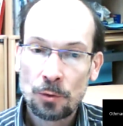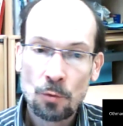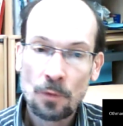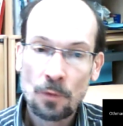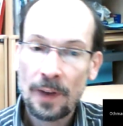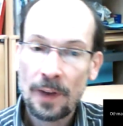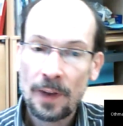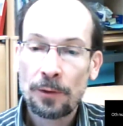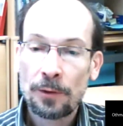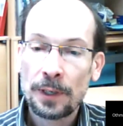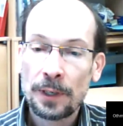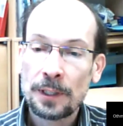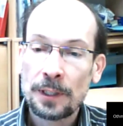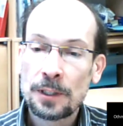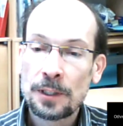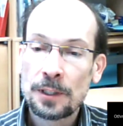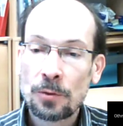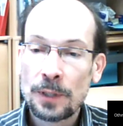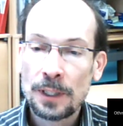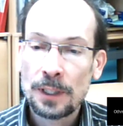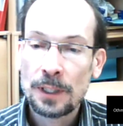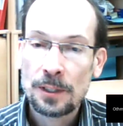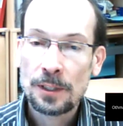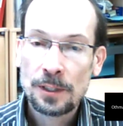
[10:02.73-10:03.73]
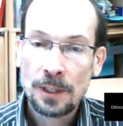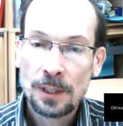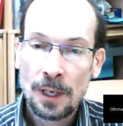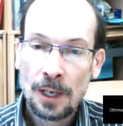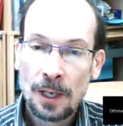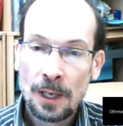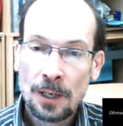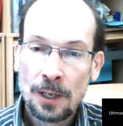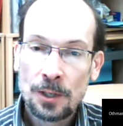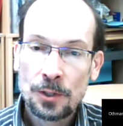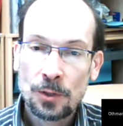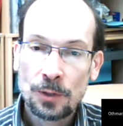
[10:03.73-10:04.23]
to varying degrees.
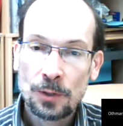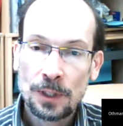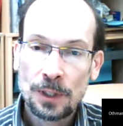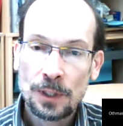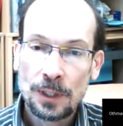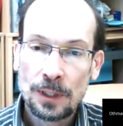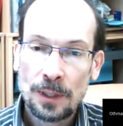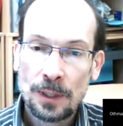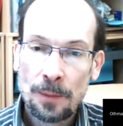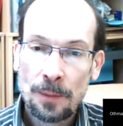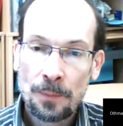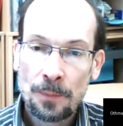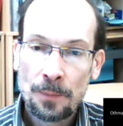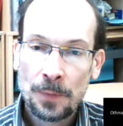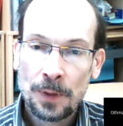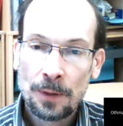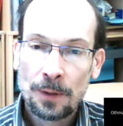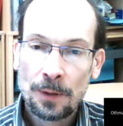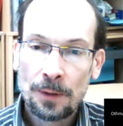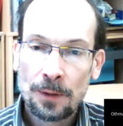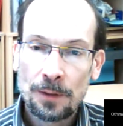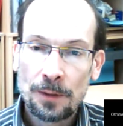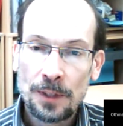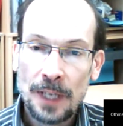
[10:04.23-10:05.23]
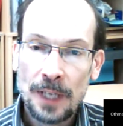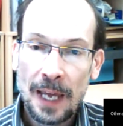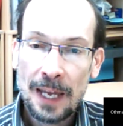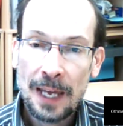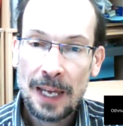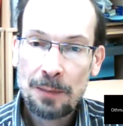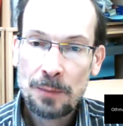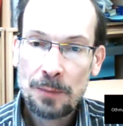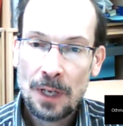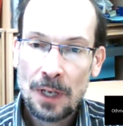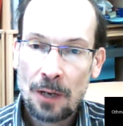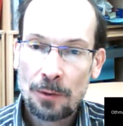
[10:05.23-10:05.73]
So the
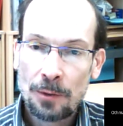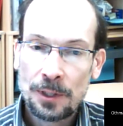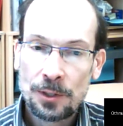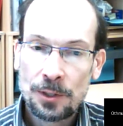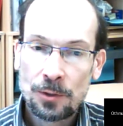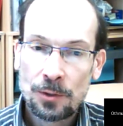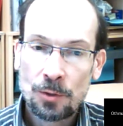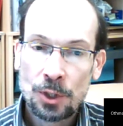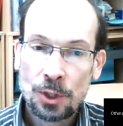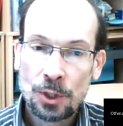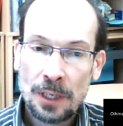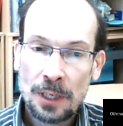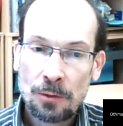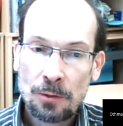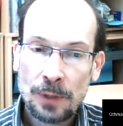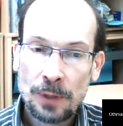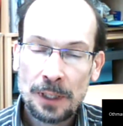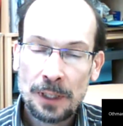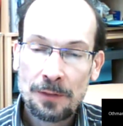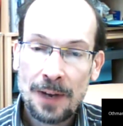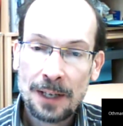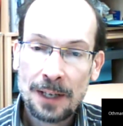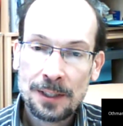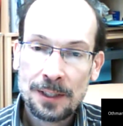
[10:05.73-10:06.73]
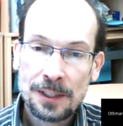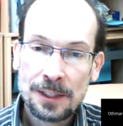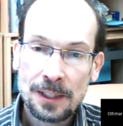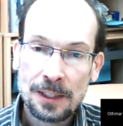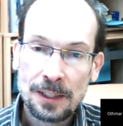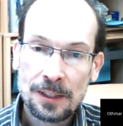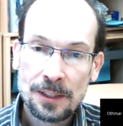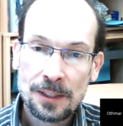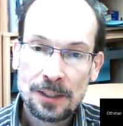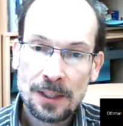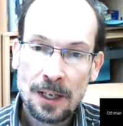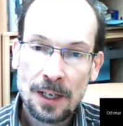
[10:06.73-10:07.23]
aim now is to generate
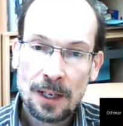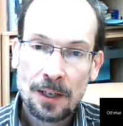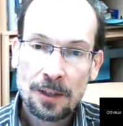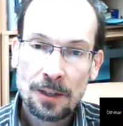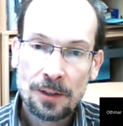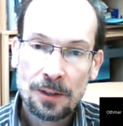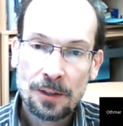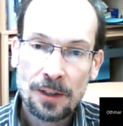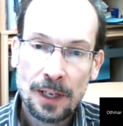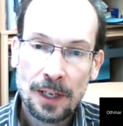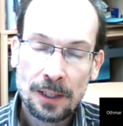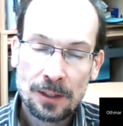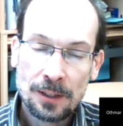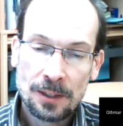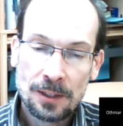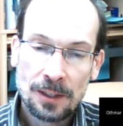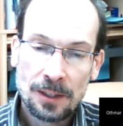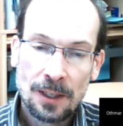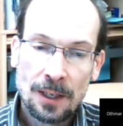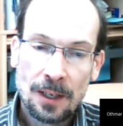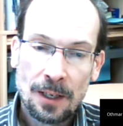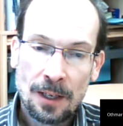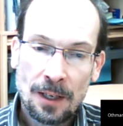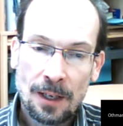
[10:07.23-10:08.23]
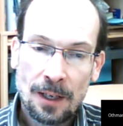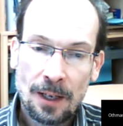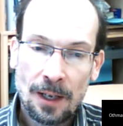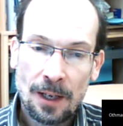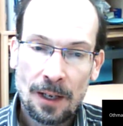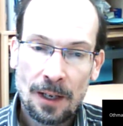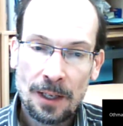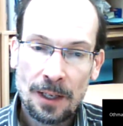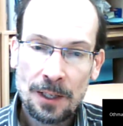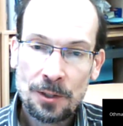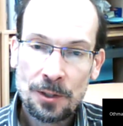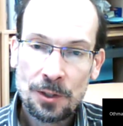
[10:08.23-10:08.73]
vaccines that
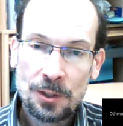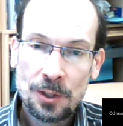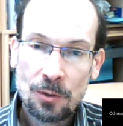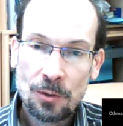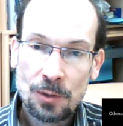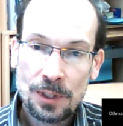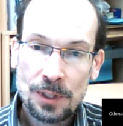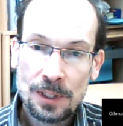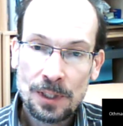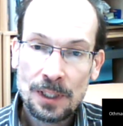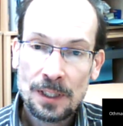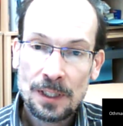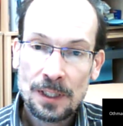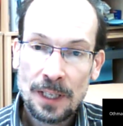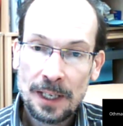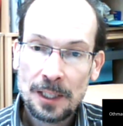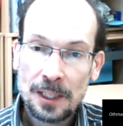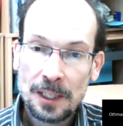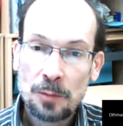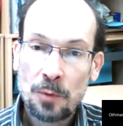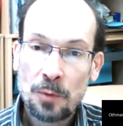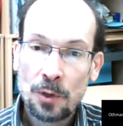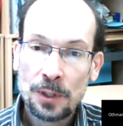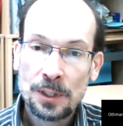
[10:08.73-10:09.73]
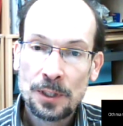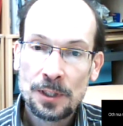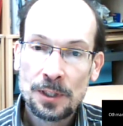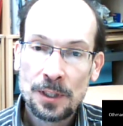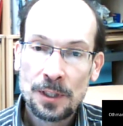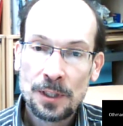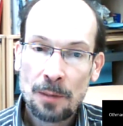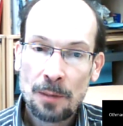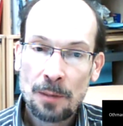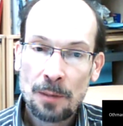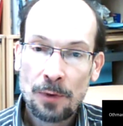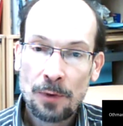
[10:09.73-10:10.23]
induce these
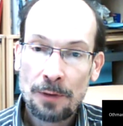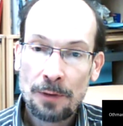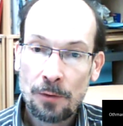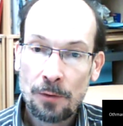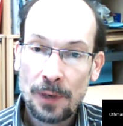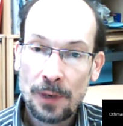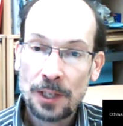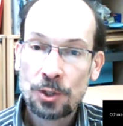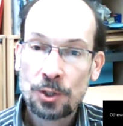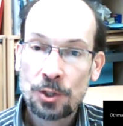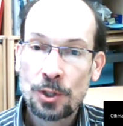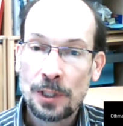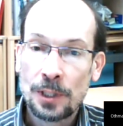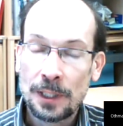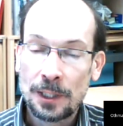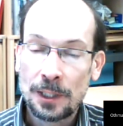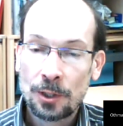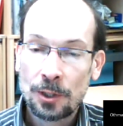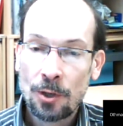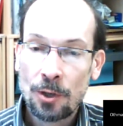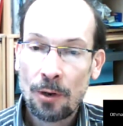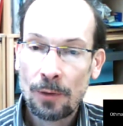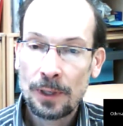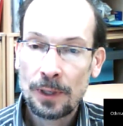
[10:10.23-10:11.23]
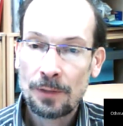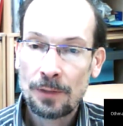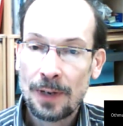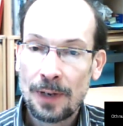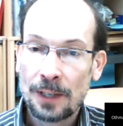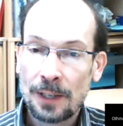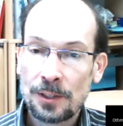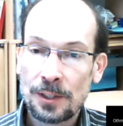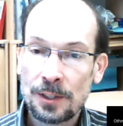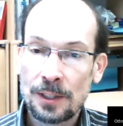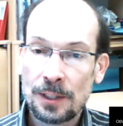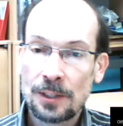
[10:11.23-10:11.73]
antibodies preferentially. Current
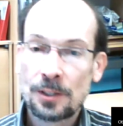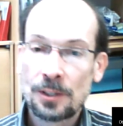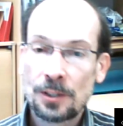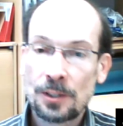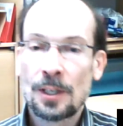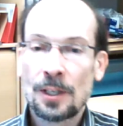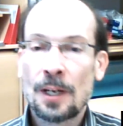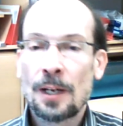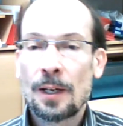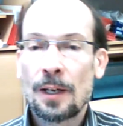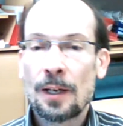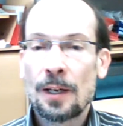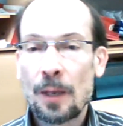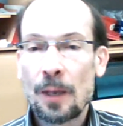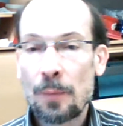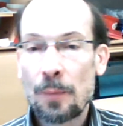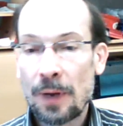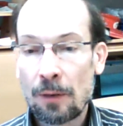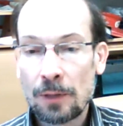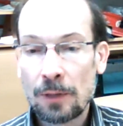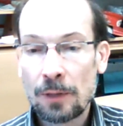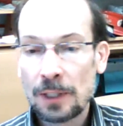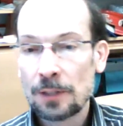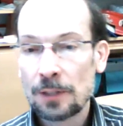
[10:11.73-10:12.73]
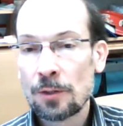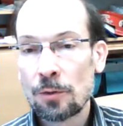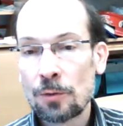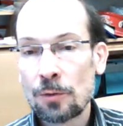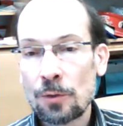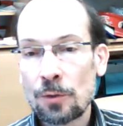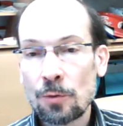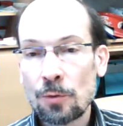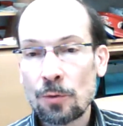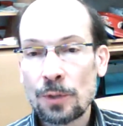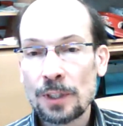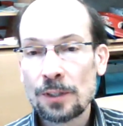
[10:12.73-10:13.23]
vaccines apparently
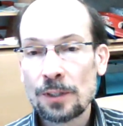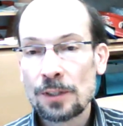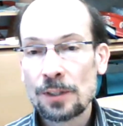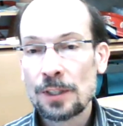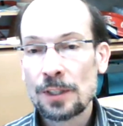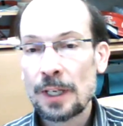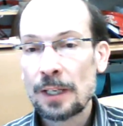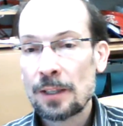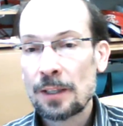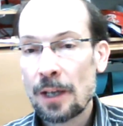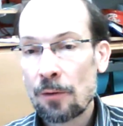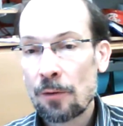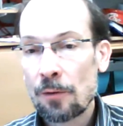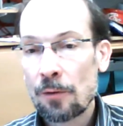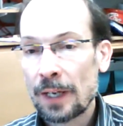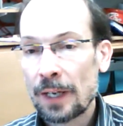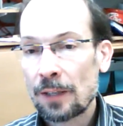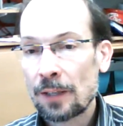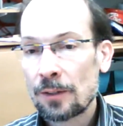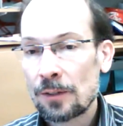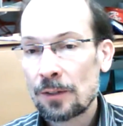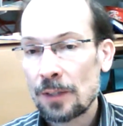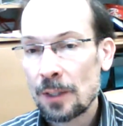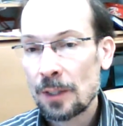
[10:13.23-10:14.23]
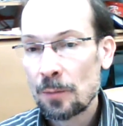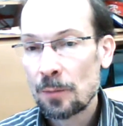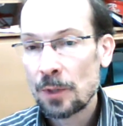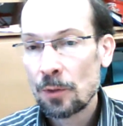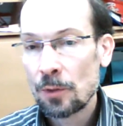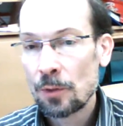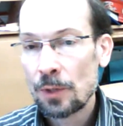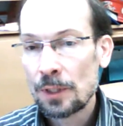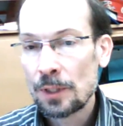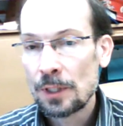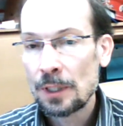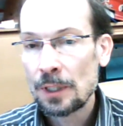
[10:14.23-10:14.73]
don't do this. They direct the
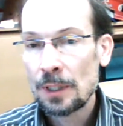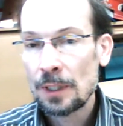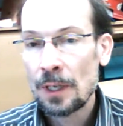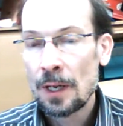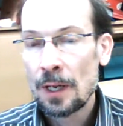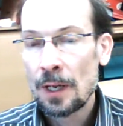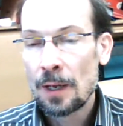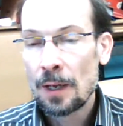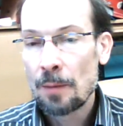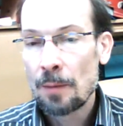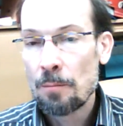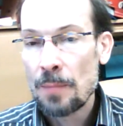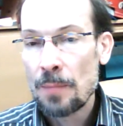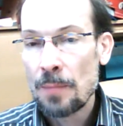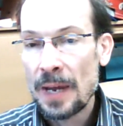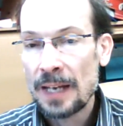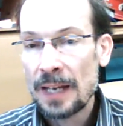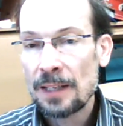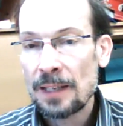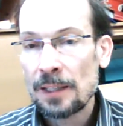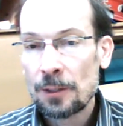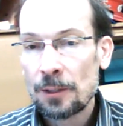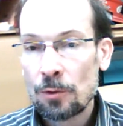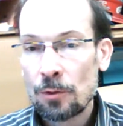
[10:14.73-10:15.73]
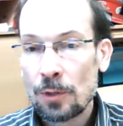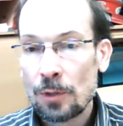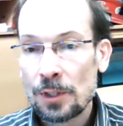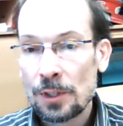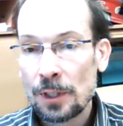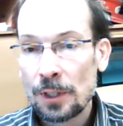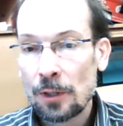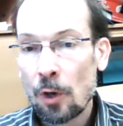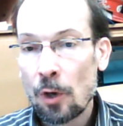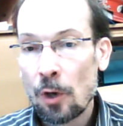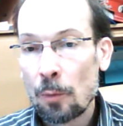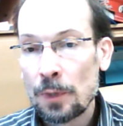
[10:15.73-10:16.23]
immunity mainly
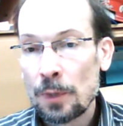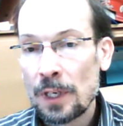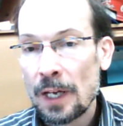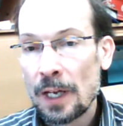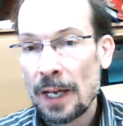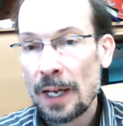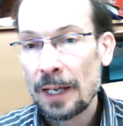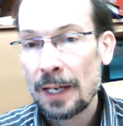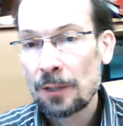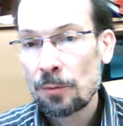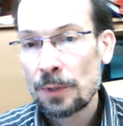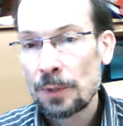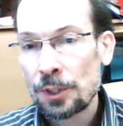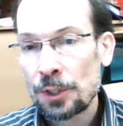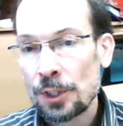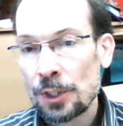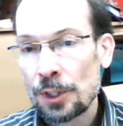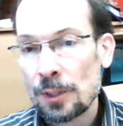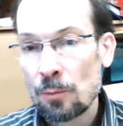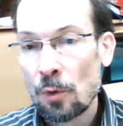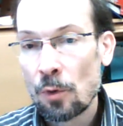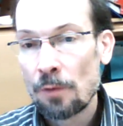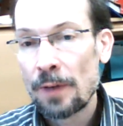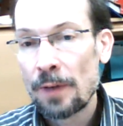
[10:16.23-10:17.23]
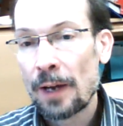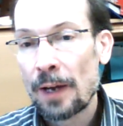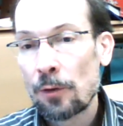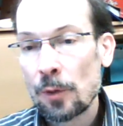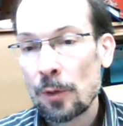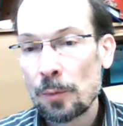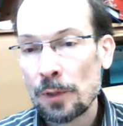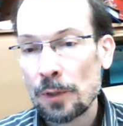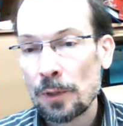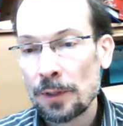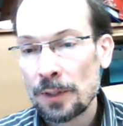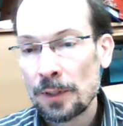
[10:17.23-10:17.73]
towards the globular head, which is more
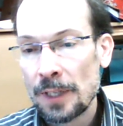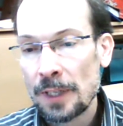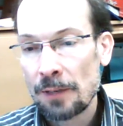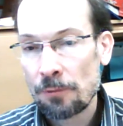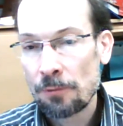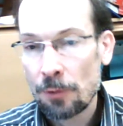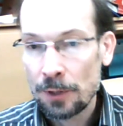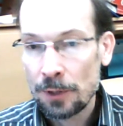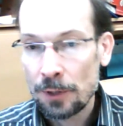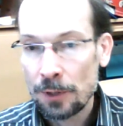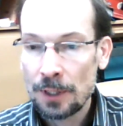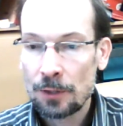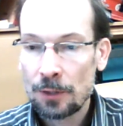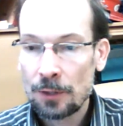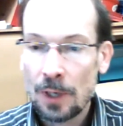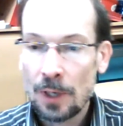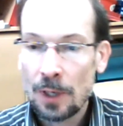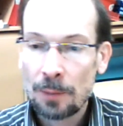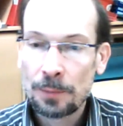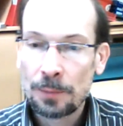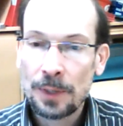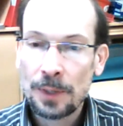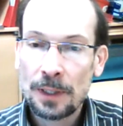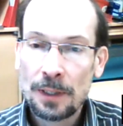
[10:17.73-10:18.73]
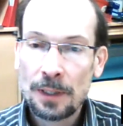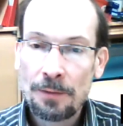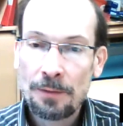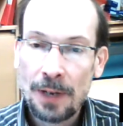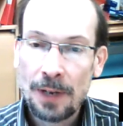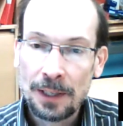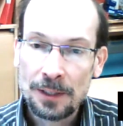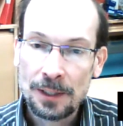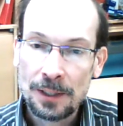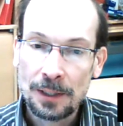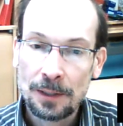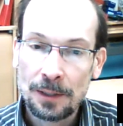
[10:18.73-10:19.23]
variable, and therefore you need to update
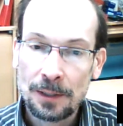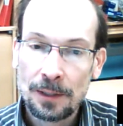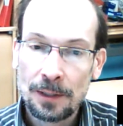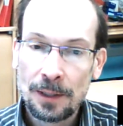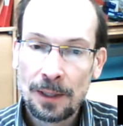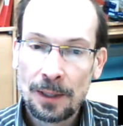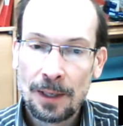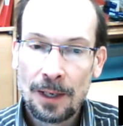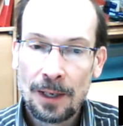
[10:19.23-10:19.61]
the vaccine.